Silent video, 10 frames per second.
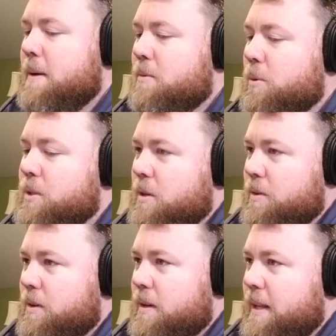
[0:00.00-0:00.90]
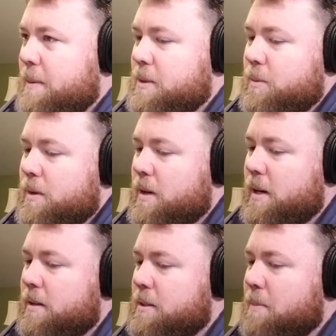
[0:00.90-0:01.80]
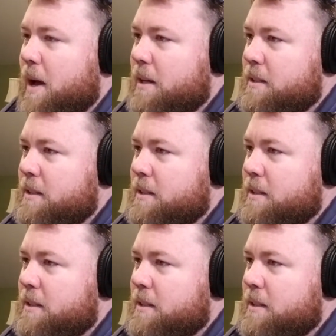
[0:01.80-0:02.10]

before it was over, and that was the one right here, this box.